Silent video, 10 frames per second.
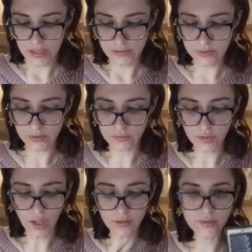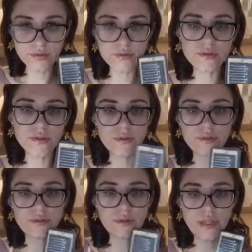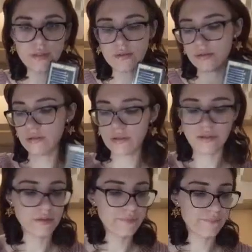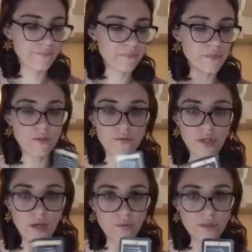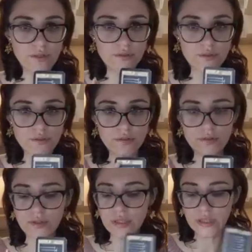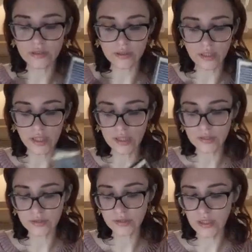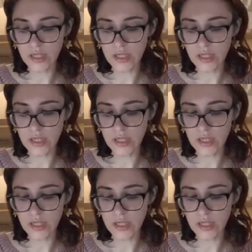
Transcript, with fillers: So now you're in this state. You're now in this state, guys.